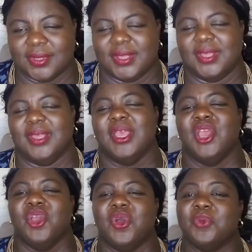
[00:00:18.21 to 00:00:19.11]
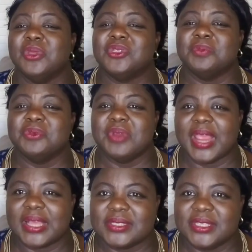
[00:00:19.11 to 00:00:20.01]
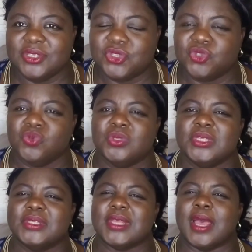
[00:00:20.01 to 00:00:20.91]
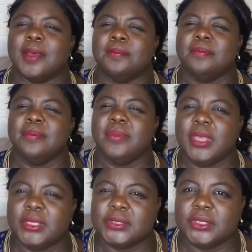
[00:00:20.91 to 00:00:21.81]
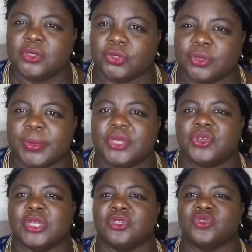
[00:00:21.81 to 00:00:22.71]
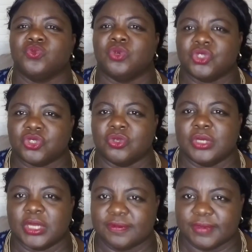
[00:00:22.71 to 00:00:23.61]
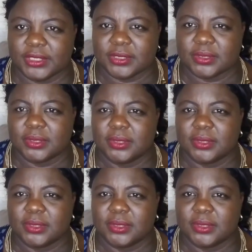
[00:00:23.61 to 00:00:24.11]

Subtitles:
I'm going to be reacting to this amazing documentary I just watched on Netflix